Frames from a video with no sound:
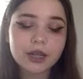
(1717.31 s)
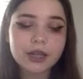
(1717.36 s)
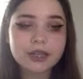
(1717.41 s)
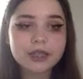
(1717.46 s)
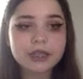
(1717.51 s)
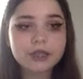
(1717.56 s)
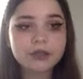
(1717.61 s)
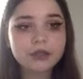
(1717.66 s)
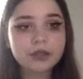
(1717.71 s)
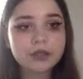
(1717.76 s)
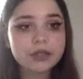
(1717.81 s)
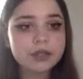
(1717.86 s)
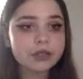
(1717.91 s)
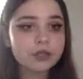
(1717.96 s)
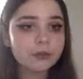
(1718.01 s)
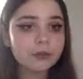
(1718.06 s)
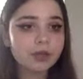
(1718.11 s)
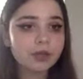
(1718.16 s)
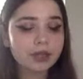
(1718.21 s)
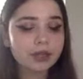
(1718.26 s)
And so there's
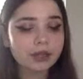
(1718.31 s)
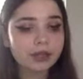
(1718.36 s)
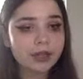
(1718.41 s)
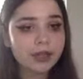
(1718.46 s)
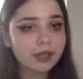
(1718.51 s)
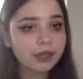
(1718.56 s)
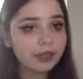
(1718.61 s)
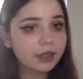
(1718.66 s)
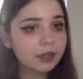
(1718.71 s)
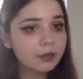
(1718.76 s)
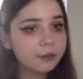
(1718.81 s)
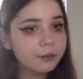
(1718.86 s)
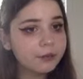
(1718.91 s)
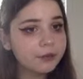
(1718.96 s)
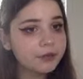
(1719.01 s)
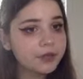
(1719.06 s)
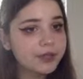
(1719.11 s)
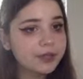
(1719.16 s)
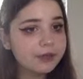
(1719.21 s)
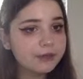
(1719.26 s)
too many land
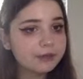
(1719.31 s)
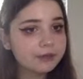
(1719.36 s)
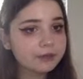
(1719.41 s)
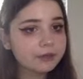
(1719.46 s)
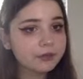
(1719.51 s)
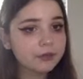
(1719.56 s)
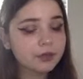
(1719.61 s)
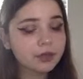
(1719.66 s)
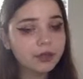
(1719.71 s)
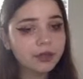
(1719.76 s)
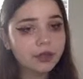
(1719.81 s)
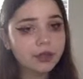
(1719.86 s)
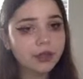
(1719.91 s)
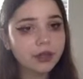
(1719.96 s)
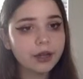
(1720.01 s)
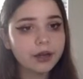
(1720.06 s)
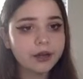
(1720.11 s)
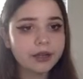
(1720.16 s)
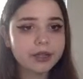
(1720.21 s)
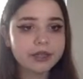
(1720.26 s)
animals,
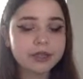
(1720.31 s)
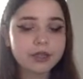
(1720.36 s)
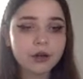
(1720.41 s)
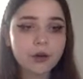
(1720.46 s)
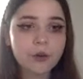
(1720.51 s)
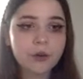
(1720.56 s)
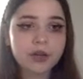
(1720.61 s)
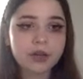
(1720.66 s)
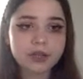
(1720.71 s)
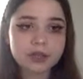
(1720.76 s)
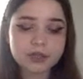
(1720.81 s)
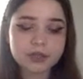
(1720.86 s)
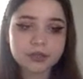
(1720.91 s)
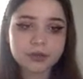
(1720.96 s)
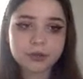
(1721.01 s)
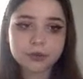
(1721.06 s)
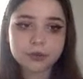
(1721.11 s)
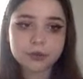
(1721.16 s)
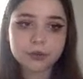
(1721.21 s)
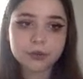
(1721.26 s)
it's going
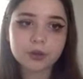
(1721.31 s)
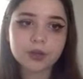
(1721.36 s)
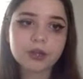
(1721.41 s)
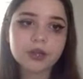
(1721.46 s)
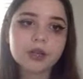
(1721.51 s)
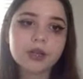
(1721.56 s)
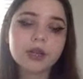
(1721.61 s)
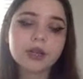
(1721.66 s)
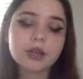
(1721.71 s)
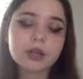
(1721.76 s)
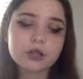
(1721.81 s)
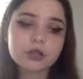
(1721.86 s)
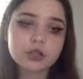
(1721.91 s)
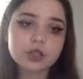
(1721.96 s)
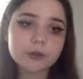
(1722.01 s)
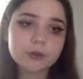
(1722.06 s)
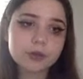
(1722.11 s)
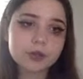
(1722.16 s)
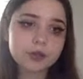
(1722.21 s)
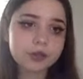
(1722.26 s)
to
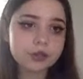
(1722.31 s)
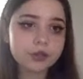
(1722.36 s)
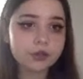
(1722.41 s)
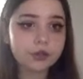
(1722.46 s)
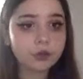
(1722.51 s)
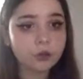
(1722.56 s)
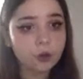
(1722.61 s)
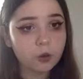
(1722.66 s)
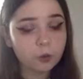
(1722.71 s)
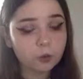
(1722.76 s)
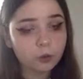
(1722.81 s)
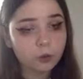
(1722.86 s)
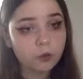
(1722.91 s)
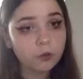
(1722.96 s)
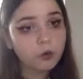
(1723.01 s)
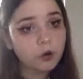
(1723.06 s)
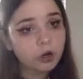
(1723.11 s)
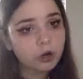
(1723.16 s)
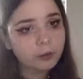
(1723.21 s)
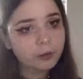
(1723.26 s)
contribute to global
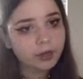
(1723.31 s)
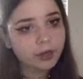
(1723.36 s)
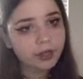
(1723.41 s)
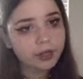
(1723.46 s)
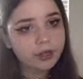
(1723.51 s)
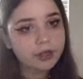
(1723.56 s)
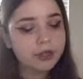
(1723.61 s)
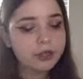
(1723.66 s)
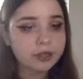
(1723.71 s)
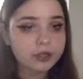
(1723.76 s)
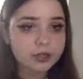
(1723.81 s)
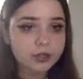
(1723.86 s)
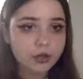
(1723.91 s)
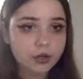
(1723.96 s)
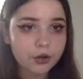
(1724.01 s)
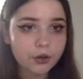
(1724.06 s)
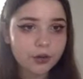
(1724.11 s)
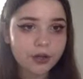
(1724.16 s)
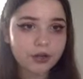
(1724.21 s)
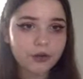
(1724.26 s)
warming.
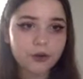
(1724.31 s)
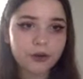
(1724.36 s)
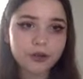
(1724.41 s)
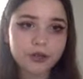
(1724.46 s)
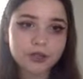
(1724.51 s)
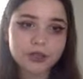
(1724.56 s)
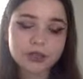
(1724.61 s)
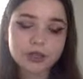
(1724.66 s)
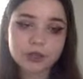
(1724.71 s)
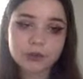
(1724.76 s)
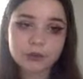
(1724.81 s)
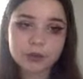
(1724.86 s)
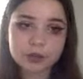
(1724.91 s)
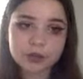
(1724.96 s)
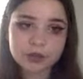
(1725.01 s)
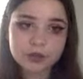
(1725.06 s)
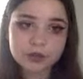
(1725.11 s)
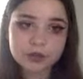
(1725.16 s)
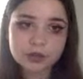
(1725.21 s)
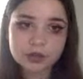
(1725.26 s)
So in order to
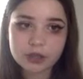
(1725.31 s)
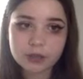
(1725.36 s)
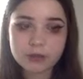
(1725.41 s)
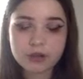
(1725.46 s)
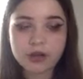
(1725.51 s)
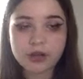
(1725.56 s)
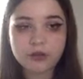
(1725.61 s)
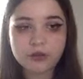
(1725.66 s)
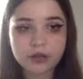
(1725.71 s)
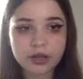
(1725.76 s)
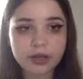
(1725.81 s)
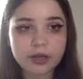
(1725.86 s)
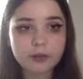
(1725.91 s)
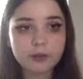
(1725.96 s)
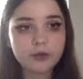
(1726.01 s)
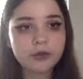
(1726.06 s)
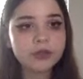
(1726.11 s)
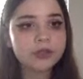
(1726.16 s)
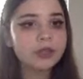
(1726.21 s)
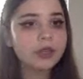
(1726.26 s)
reduce the amount of
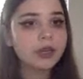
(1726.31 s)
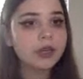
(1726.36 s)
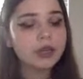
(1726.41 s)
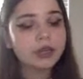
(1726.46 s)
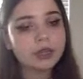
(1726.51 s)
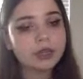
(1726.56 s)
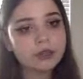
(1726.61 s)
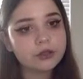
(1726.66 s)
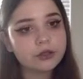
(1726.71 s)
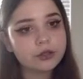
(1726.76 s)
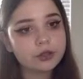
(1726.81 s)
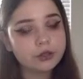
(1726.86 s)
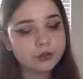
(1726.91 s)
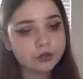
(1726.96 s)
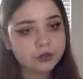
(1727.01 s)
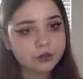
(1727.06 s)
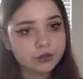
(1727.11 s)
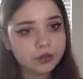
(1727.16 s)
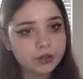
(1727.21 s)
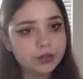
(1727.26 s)
animals, you should
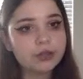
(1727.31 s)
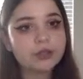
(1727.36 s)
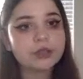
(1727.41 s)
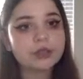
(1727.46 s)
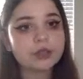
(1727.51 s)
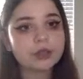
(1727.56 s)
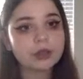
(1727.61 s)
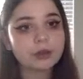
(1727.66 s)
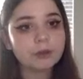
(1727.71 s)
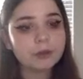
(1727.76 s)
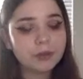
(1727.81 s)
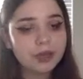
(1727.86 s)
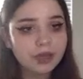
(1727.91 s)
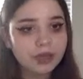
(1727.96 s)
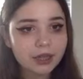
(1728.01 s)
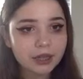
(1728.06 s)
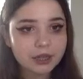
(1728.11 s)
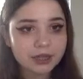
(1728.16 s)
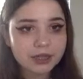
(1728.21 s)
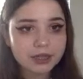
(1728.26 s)
reduce your
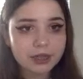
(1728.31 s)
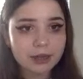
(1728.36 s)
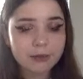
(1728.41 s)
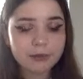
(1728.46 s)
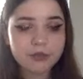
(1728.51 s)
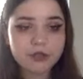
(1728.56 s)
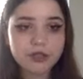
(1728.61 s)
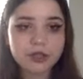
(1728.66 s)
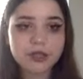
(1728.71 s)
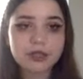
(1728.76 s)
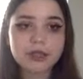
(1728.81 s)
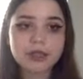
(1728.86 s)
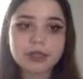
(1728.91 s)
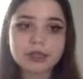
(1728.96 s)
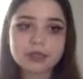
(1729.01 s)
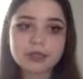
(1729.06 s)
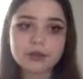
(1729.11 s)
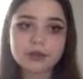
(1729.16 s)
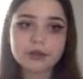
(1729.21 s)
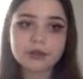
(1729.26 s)
meat consumption
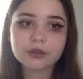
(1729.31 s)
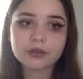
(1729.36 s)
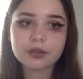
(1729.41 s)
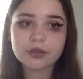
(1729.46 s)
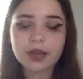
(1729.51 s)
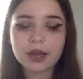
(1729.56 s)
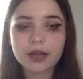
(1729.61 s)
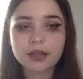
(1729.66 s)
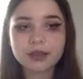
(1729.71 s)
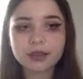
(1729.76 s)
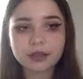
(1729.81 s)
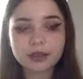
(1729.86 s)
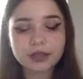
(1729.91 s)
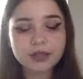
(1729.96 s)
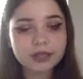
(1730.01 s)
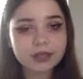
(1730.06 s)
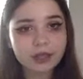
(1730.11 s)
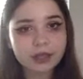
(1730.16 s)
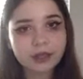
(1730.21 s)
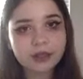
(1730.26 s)
so that there
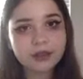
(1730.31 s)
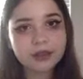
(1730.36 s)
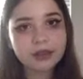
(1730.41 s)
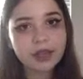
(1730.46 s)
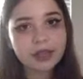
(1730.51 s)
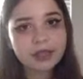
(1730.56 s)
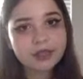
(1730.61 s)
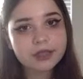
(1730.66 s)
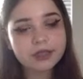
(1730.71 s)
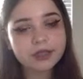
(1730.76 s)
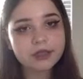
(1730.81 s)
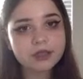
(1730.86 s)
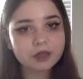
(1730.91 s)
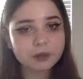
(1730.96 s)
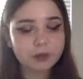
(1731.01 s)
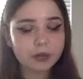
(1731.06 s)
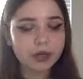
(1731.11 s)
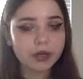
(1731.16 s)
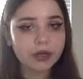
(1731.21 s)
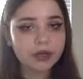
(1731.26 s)
is lesser
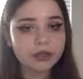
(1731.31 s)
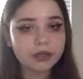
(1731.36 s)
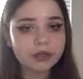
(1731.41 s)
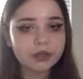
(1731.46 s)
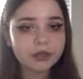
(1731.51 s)
demand.